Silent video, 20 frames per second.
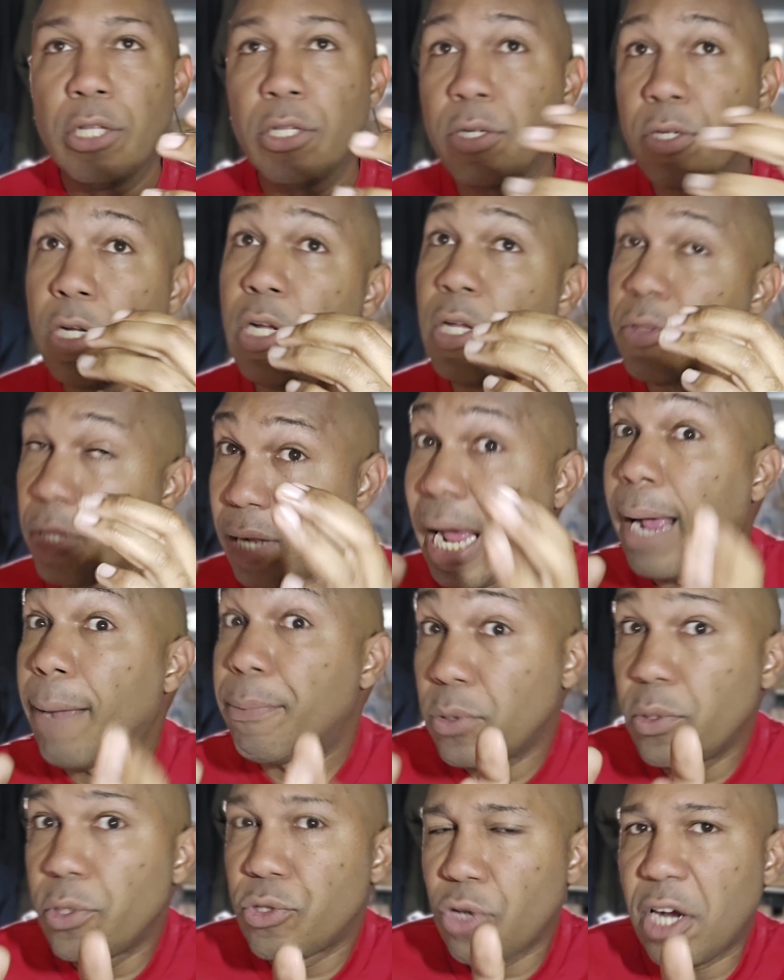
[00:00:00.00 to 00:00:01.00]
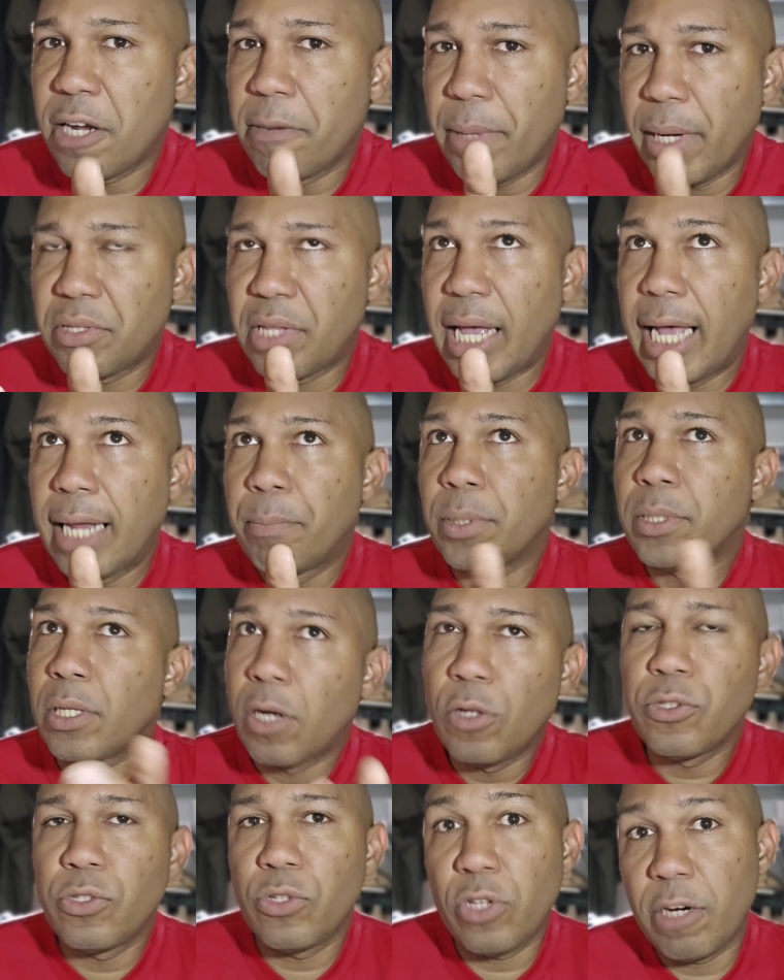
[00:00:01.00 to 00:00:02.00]
No, no, they'll absolutely talk about that, but
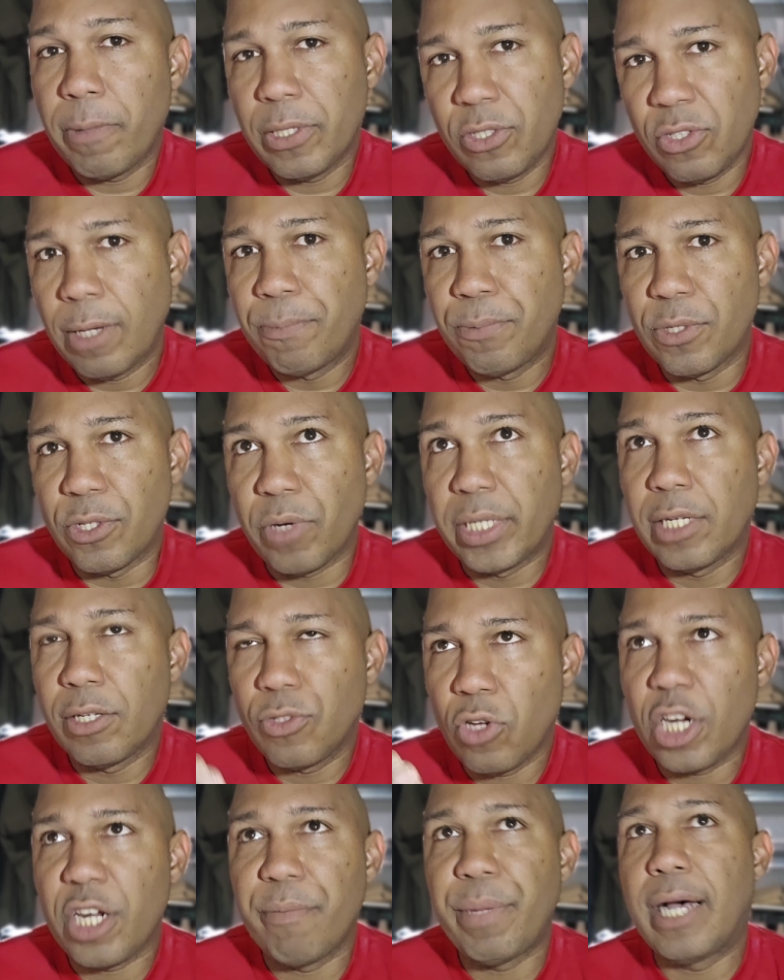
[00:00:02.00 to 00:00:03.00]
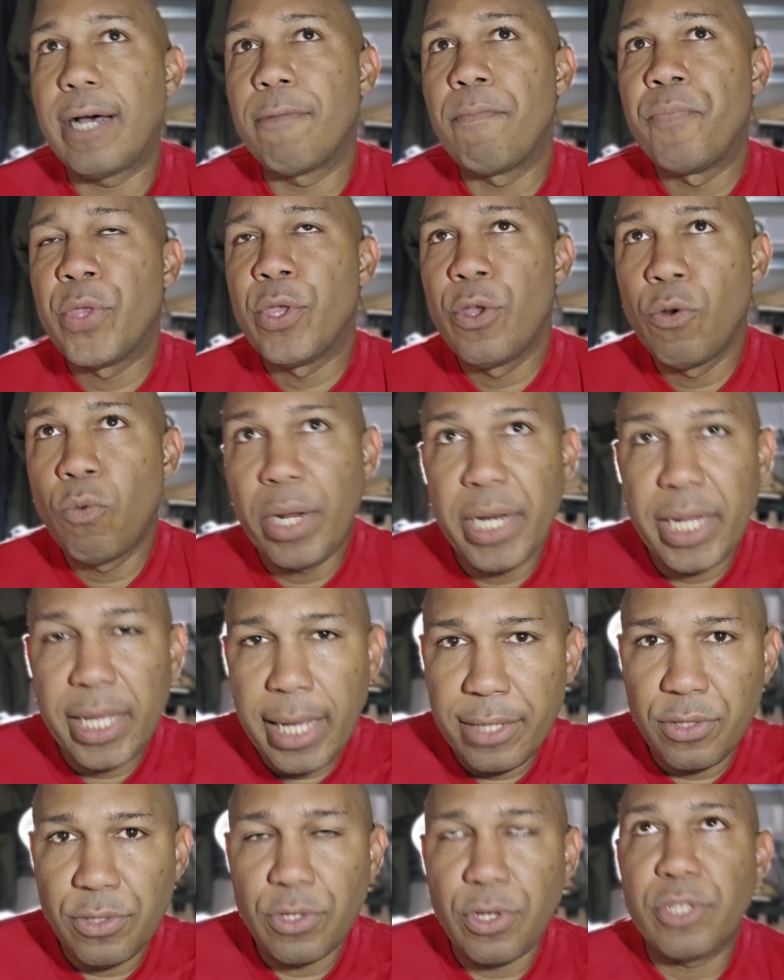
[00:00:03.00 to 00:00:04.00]
they'll also talk about the substance, right? They'll talk about when the
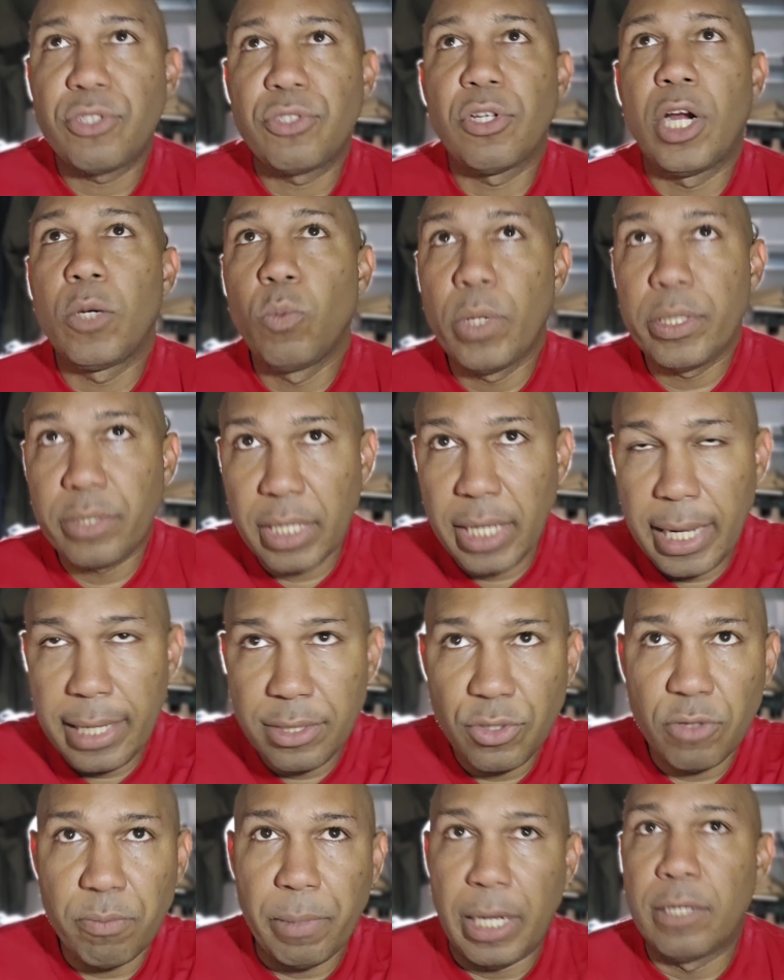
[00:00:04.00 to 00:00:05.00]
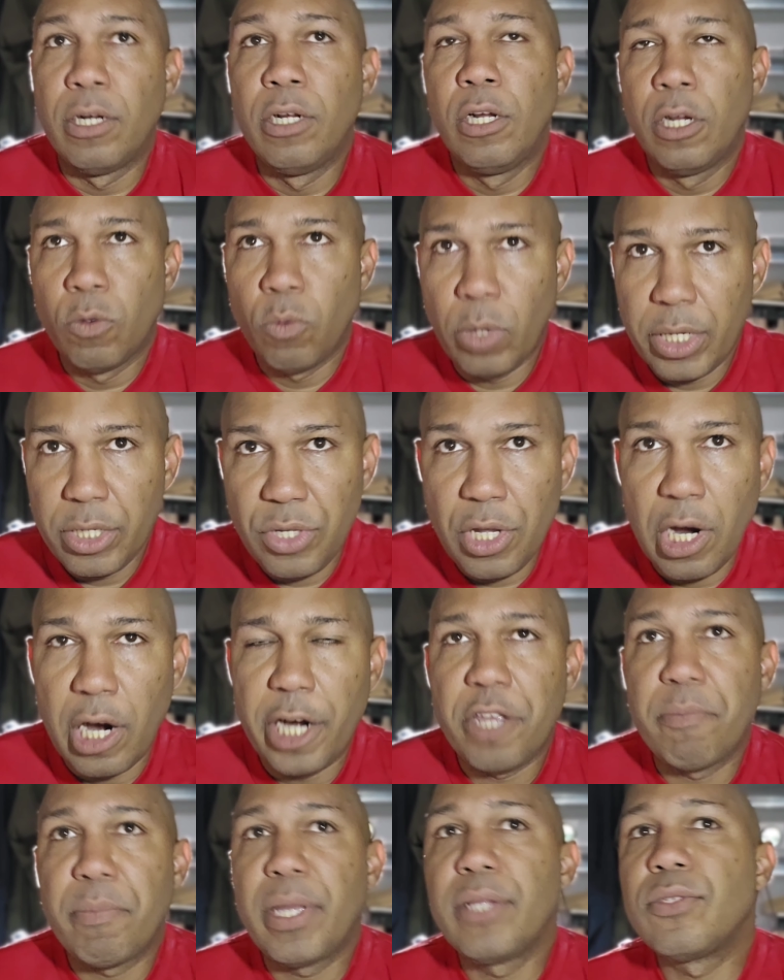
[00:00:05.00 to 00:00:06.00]
case is going to start, what the case is about, what is the
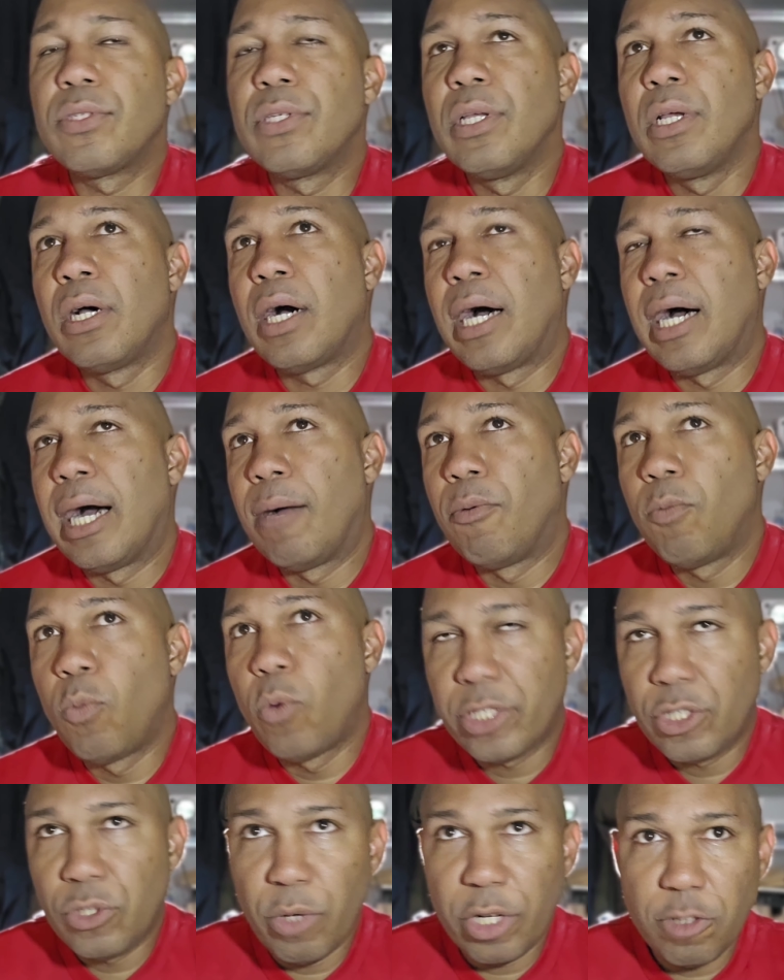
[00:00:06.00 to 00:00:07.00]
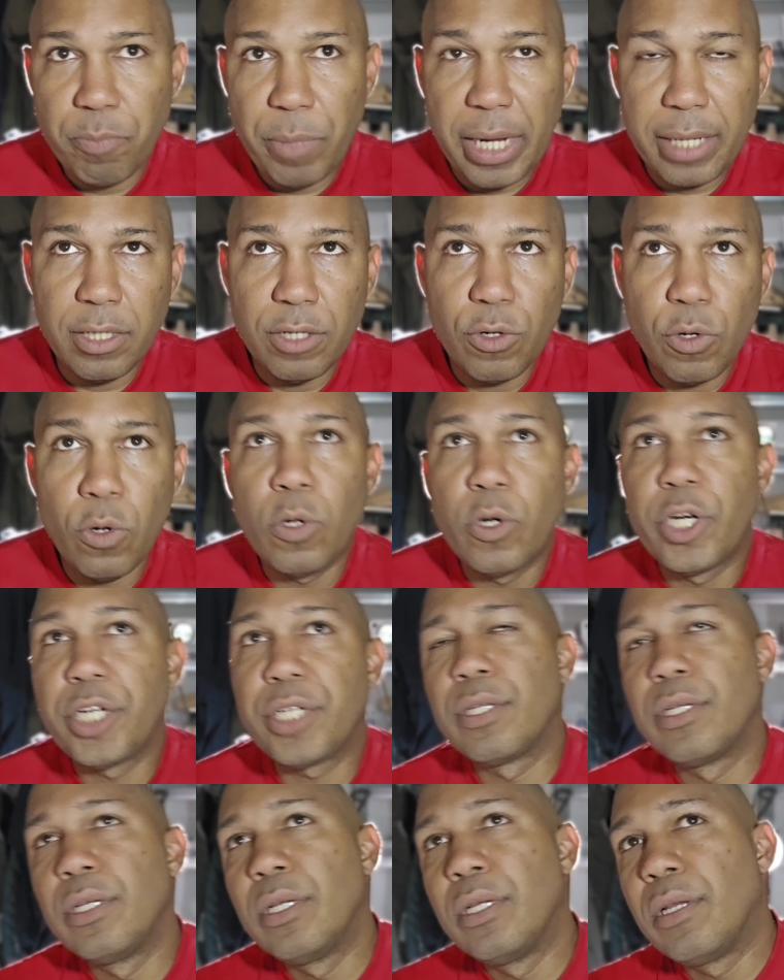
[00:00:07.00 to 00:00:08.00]
arguments, um, what to expect in court,